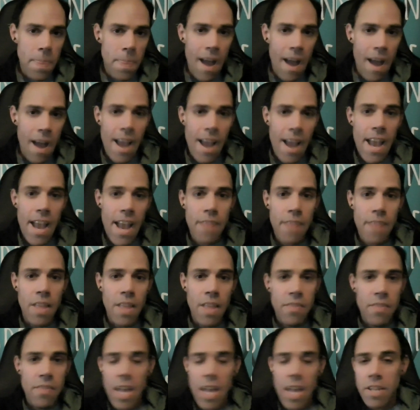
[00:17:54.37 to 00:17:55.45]
I had
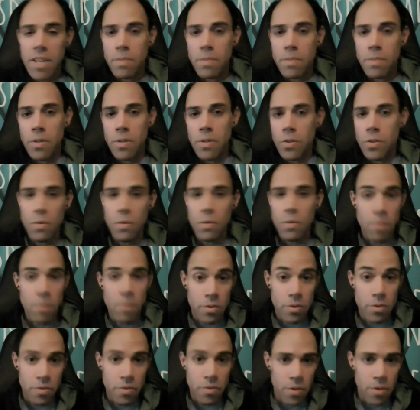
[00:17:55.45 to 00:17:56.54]
that experience.
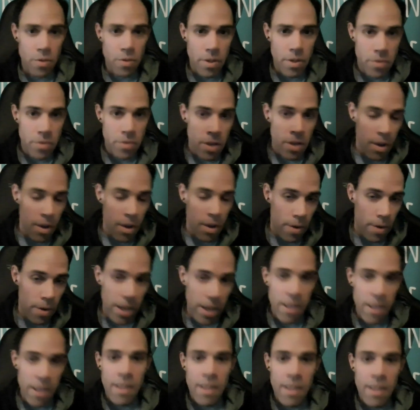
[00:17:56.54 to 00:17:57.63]
Universal Studios,
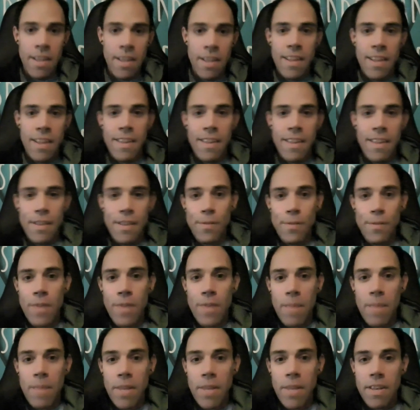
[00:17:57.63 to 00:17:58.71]
okay, you
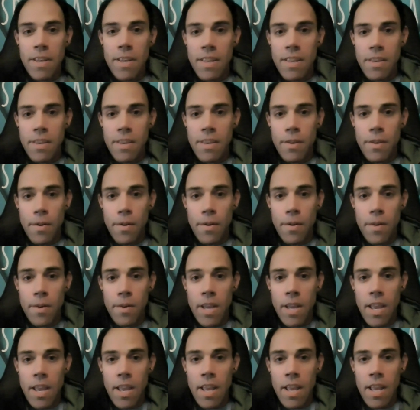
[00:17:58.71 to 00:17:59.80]
name it.
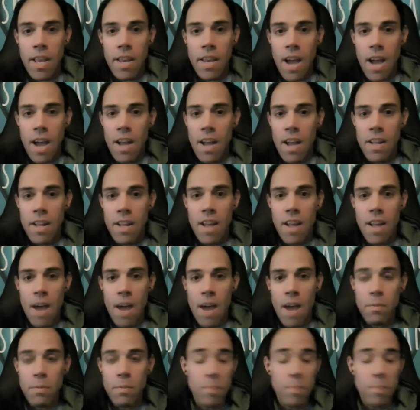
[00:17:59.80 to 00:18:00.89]
And I
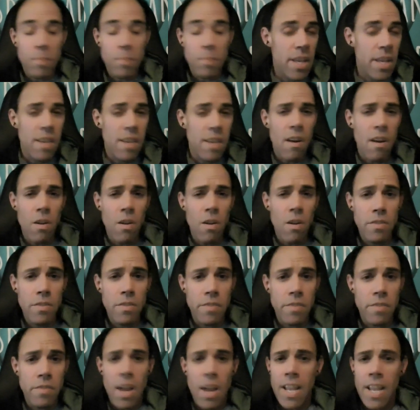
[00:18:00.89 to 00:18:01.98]
would play all
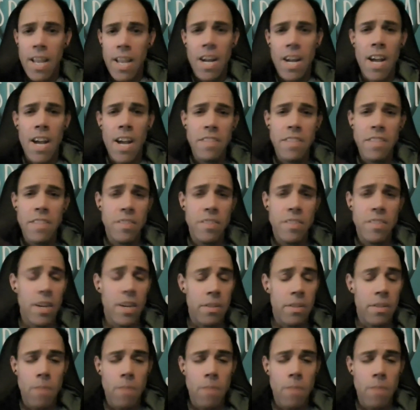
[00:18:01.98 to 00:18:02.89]
different. I still got the